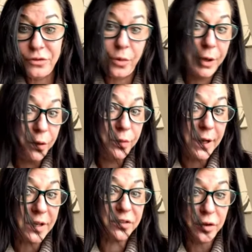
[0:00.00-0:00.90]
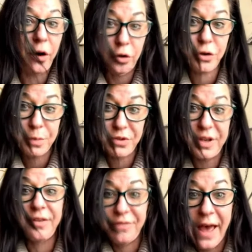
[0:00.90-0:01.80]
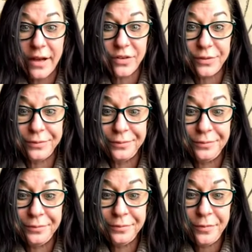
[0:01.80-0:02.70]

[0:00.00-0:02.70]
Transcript: So I know that it's 100% fact.